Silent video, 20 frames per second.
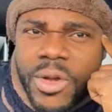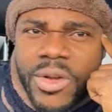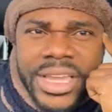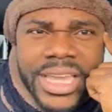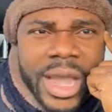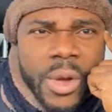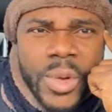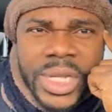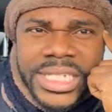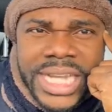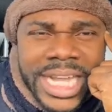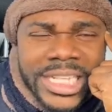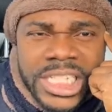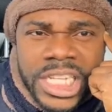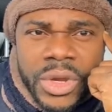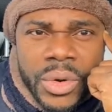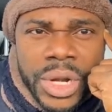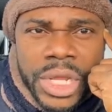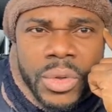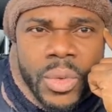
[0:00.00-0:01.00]
I don't care which
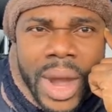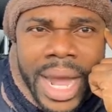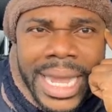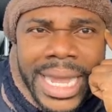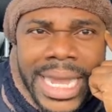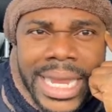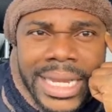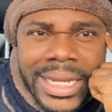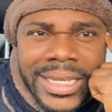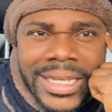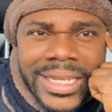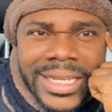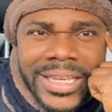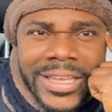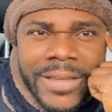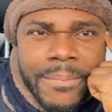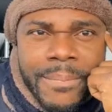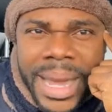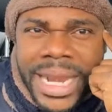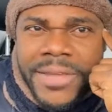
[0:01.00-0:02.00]
category you are in,
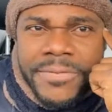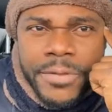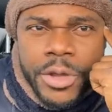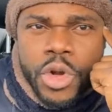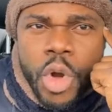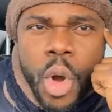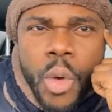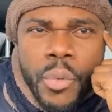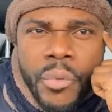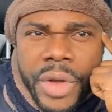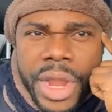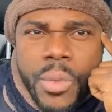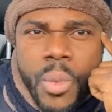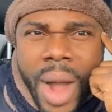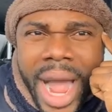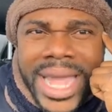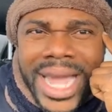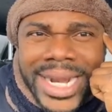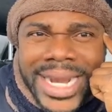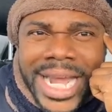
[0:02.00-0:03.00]
but if you don't
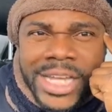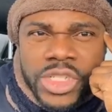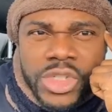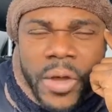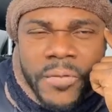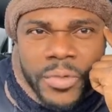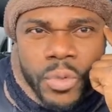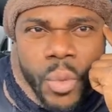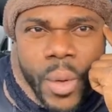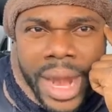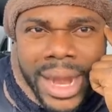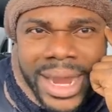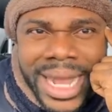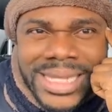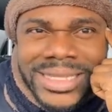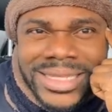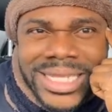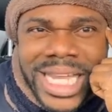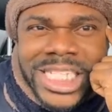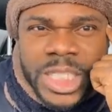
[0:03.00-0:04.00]
rewire that software
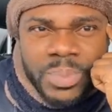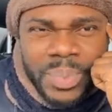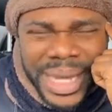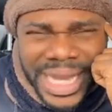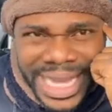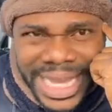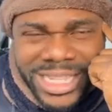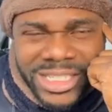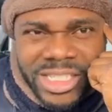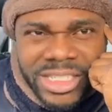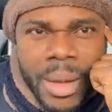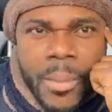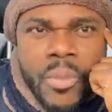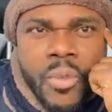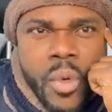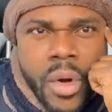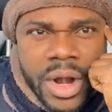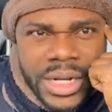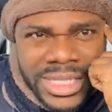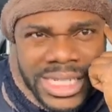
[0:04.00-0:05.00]
and start speaking
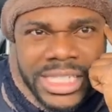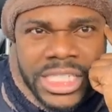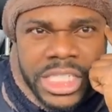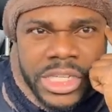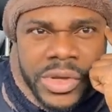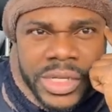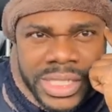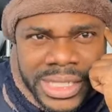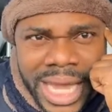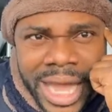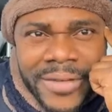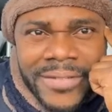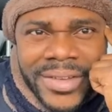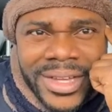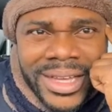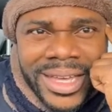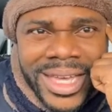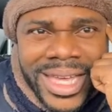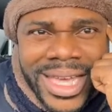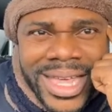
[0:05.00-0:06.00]
some words into
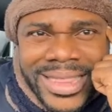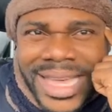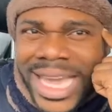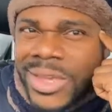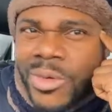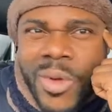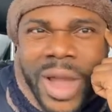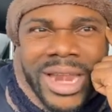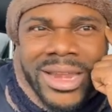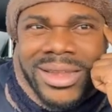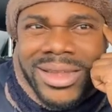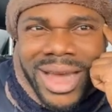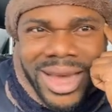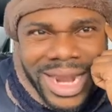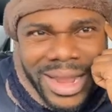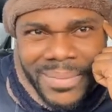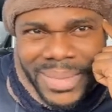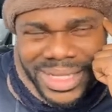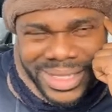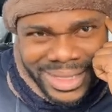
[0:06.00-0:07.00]
yourself that you were
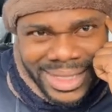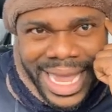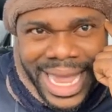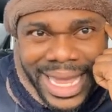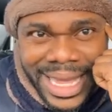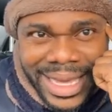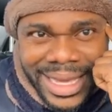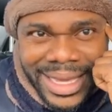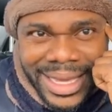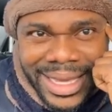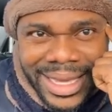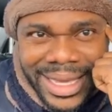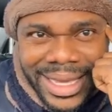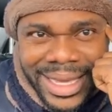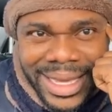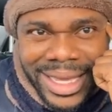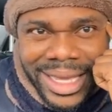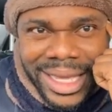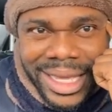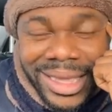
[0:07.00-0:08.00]
not a mistake,
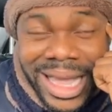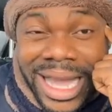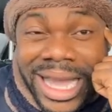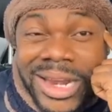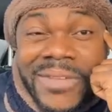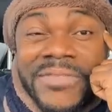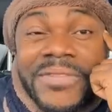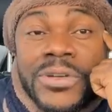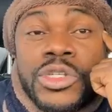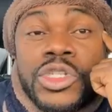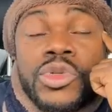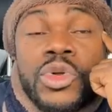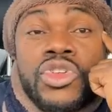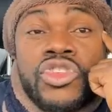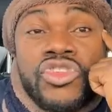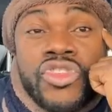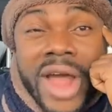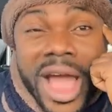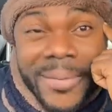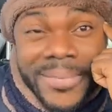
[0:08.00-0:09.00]
you're going to feel
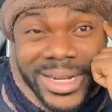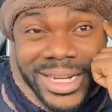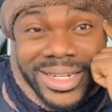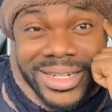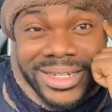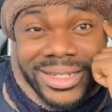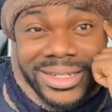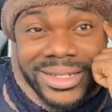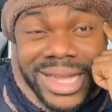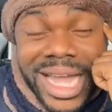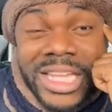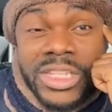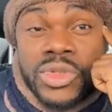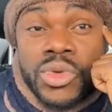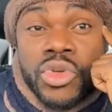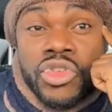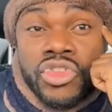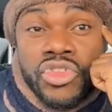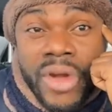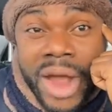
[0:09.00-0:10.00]
so trapped
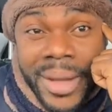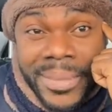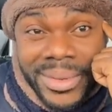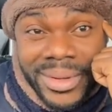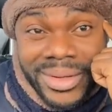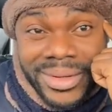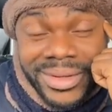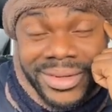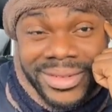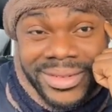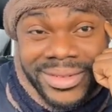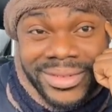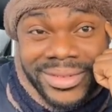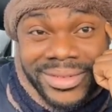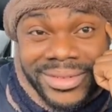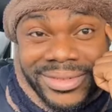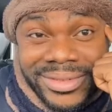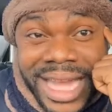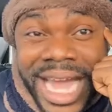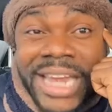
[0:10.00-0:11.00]
and so trapped.
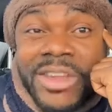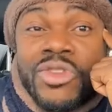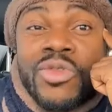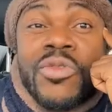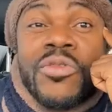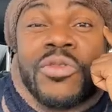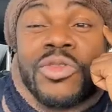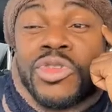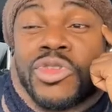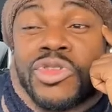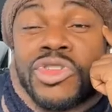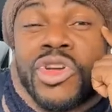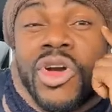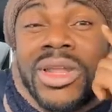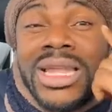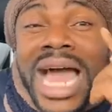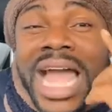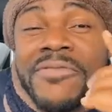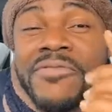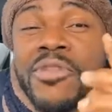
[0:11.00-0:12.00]
And
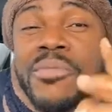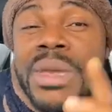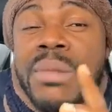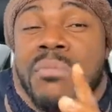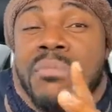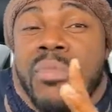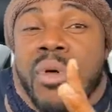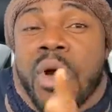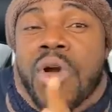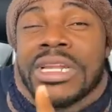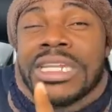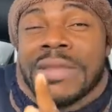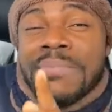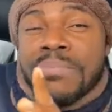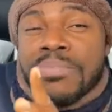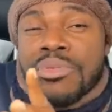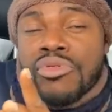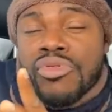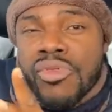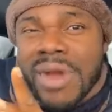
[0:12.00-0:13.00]
your life will be more
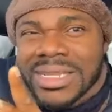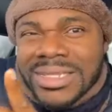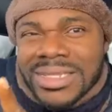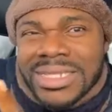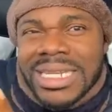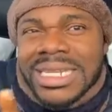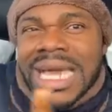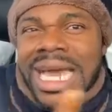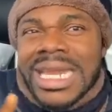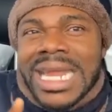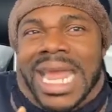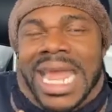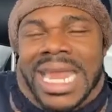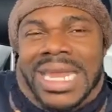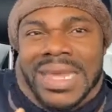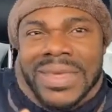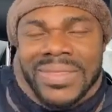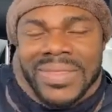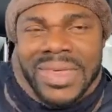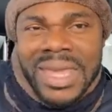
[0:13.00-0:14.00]
depressing than
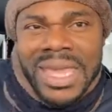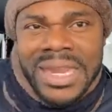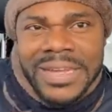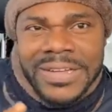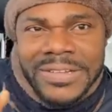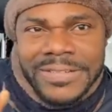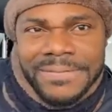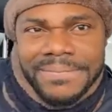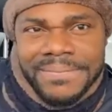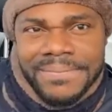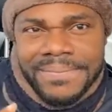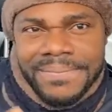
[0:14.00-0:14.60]
anything.